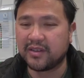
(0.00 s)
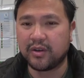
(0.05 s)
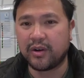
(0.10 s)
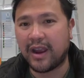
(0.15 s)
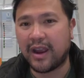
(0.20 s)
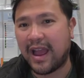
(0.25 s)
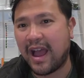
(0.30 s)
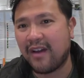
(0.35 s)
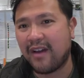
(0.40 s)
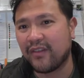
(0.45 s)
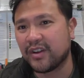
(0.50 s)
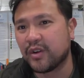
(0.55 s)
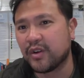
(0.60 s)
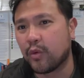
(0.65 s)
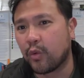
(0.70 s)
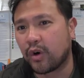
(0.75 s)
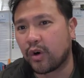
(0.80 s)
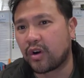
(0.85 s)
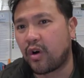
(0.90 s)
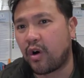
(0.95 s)
You're having to
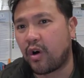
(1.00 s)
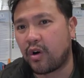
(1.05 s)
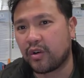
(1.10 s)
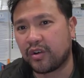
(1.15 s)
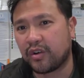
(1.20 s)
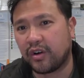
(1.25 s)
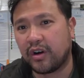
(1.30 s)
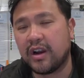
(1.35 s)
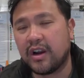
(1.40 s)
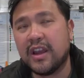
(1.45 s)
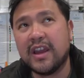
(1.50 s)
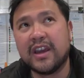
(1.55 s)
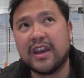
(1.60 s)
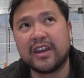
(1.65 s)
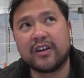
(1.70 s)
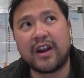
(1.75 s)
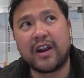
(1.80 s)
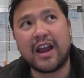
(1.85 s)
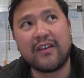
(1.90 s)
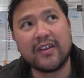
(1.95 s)
work harder.
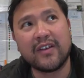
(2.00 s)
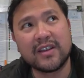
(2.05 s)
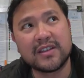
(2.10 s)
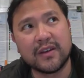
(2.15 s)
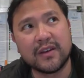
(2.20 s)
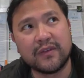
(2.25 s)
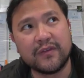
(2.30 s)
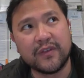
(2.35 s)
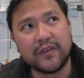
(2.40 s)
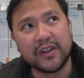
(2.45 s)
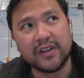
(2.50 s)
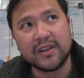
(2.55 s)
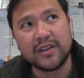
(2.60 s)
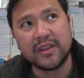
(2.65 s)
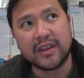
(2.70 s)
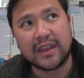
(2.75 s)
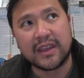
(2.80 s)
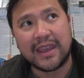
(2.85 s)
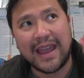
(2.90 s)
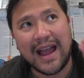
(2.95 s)
You're having to fill in
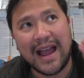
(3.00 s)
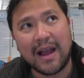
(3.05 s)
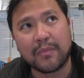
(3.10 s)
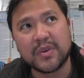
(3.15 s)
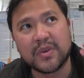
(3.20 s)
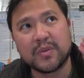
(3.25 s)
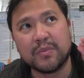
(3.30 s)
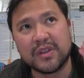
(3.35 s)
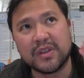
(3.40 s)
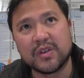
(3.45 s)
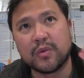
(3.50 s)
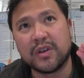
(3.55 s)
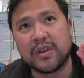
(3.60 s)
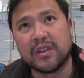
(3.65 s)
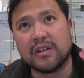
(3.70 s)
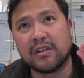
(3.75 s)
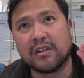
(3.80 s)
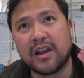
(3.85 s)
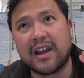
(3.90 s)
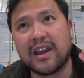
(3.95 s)
the gaps between
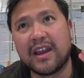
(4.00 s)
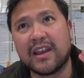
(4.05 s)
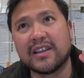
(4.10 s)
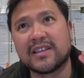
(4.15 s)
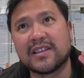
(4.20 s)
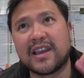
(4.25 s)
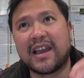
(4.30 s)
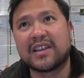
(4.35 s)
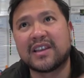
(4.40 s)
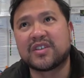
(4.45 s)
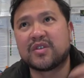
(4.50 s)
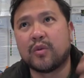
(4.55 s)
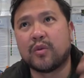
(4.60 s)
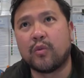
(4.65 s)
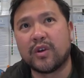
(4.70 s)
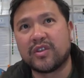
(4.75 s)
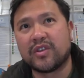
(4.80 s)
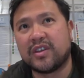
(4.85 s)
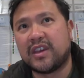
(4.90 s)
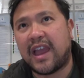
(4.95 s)
the lines as to
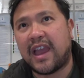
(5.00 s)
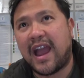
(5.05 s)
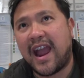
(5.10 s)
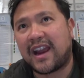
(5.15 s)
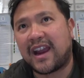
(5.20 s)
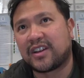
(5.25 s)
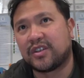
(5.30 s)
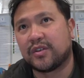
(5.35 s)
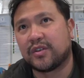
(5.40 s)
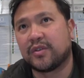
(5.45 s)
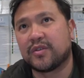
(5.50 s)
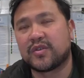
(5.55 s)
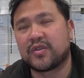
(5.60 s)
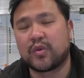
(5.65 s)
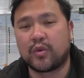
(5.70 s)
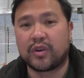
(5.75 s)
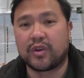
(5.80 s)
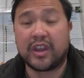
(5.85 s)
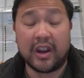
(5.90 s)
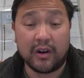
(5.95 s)
what the actors
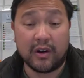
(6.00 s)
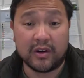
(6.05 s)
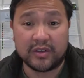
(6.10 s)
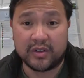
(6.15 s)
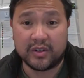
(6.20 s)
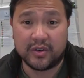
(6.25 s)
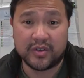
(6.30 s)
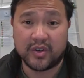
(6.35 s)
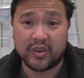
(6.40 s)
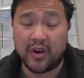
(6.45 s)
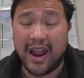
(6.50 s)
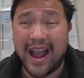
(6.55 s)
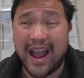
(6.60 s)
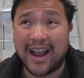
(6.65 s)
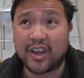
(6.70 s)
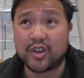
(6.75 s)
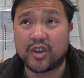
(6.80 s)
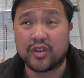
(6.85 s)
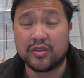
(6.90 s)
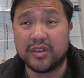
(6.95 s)
or characters are
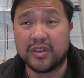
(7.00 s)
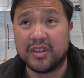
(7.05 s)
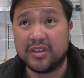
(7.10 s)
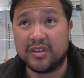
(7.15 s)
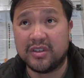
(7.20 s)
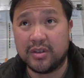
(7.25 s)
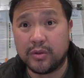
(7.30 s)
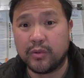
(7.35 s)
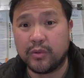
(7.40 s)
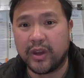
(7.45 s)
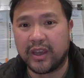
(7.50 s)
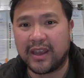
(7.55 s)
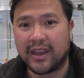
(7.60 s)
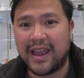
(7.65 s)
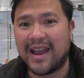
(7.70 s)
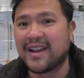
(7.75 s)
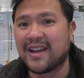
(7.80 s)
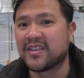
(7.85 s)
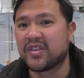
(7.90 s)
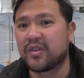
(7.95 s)
actually doing
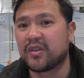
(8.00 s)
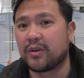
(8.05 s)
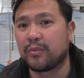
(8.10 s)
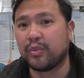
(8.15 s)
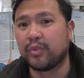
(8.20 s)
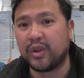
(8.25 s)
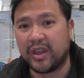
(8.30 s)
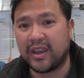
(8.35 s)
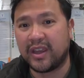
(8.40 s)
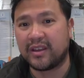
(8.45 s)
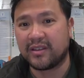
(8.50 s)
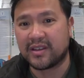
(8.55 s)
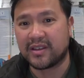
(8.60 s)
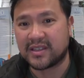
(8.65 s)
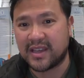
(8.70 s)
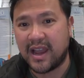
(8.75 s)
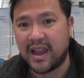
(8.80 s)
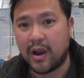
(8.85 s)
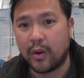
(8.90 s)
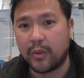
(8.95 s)
as they're playing
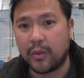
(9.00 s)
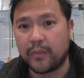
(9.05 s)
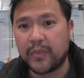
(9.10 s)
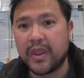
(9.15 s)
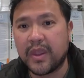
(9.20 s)
this out.